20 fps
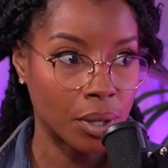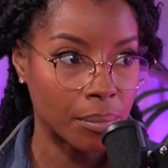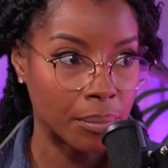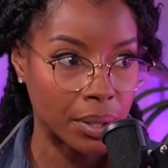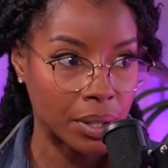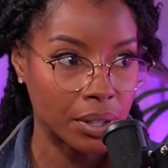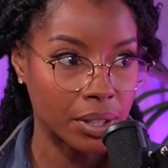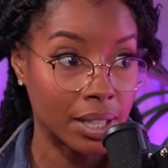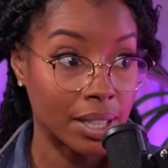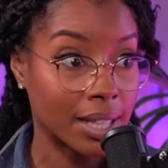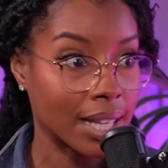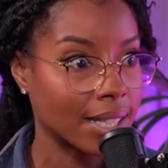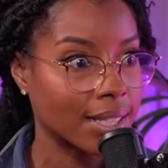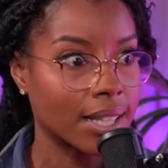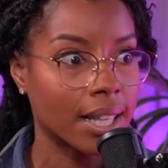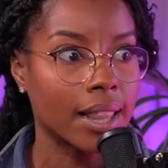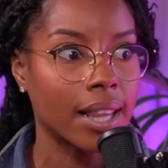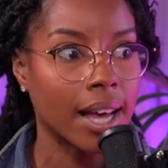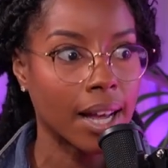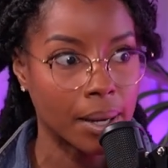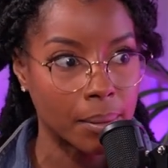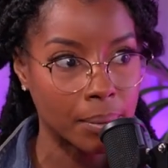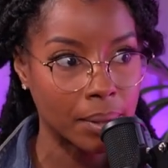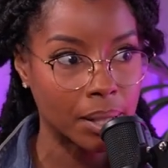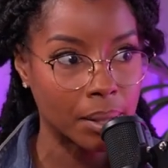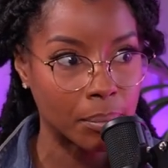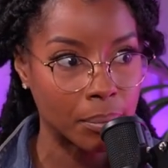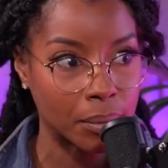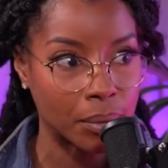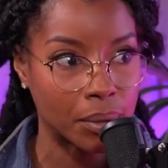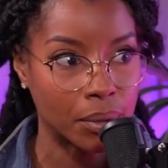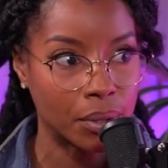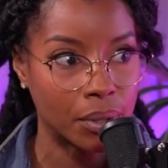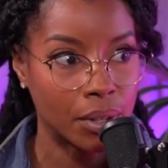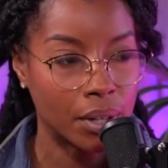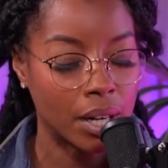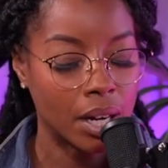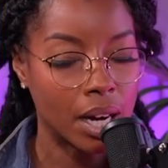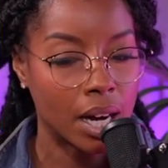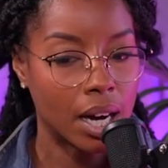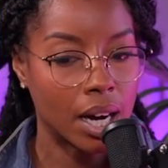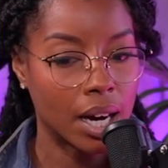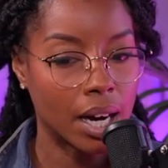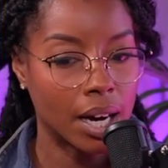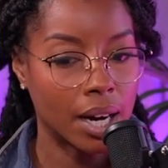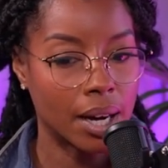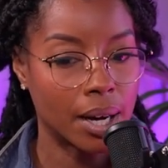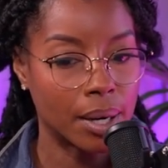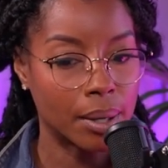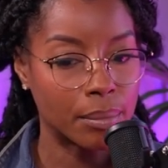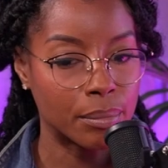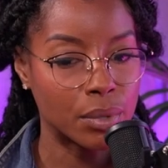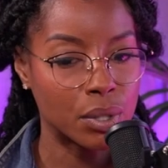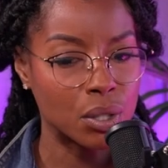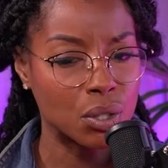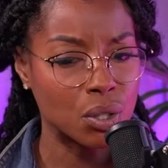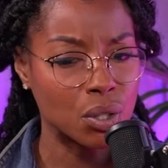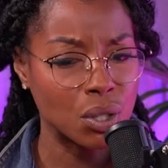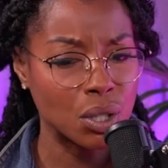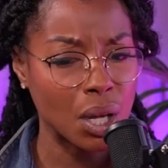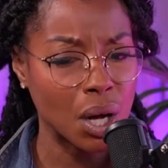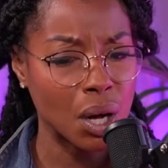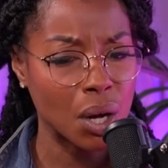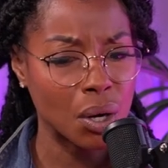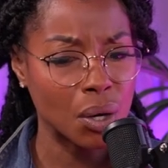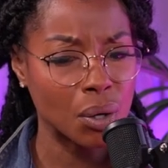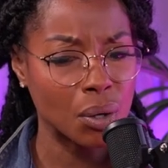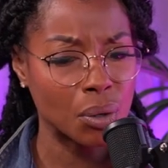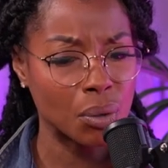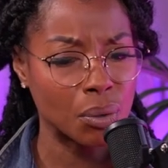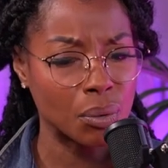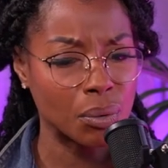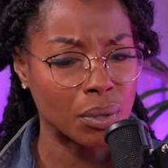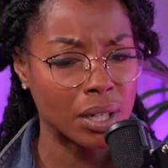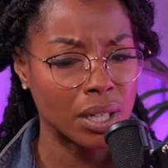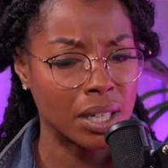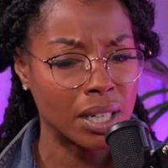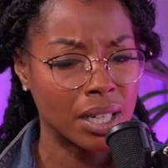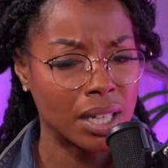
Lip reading: million. That's a lot of people. So